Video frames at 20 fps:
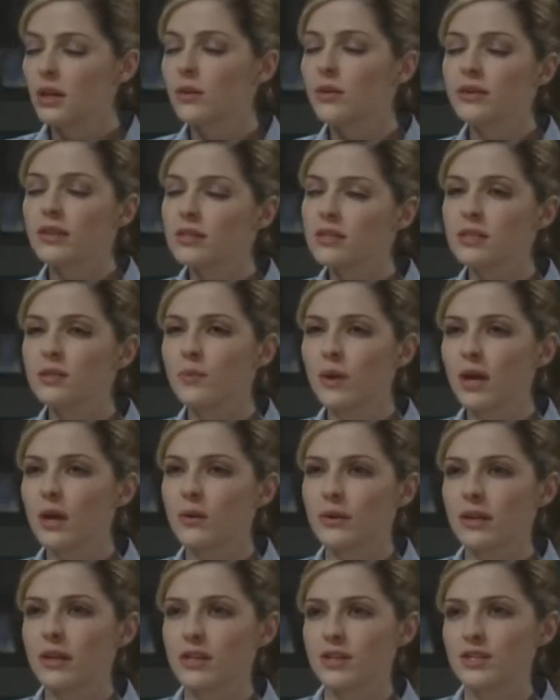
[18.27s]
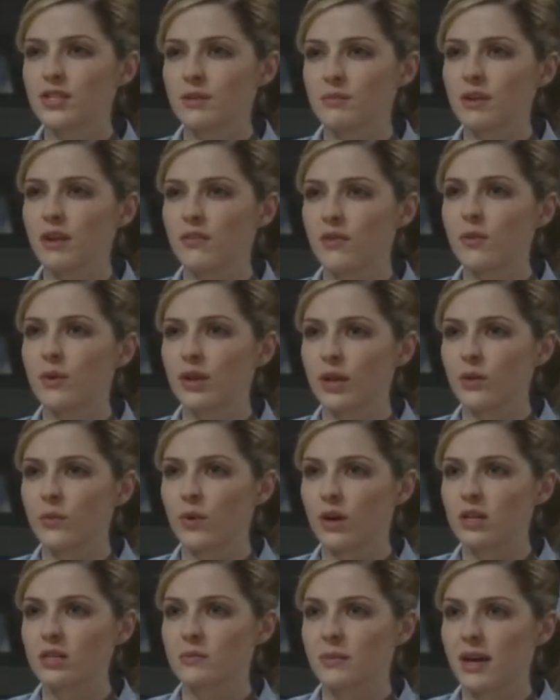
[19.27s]
You know, this is why our relationship never really
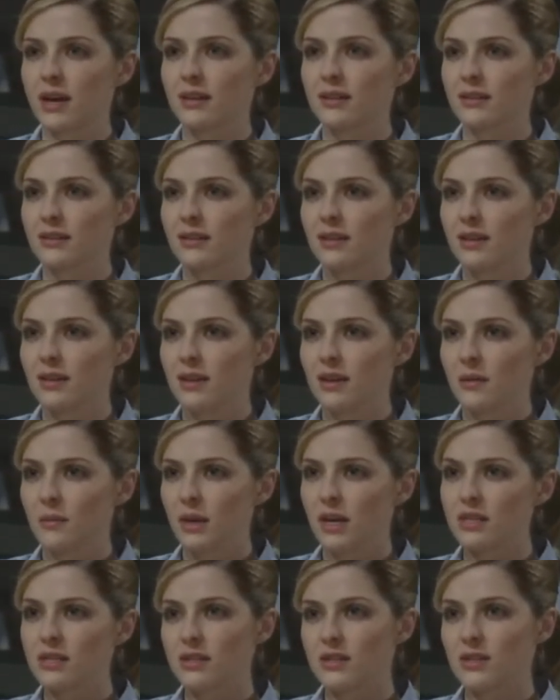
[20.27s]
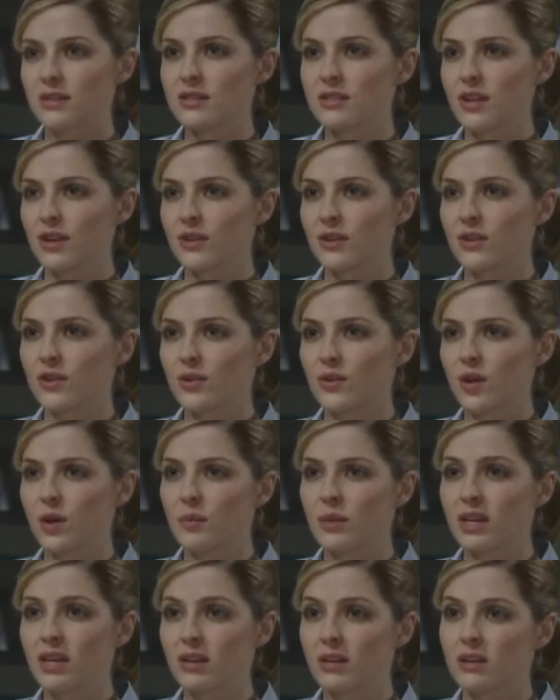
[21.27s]
worked, Matt. Because it turns out you don't know
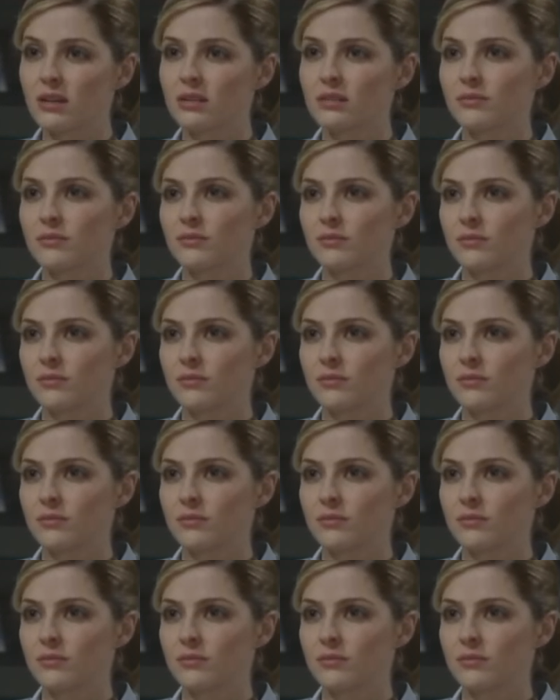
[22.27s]
me at all.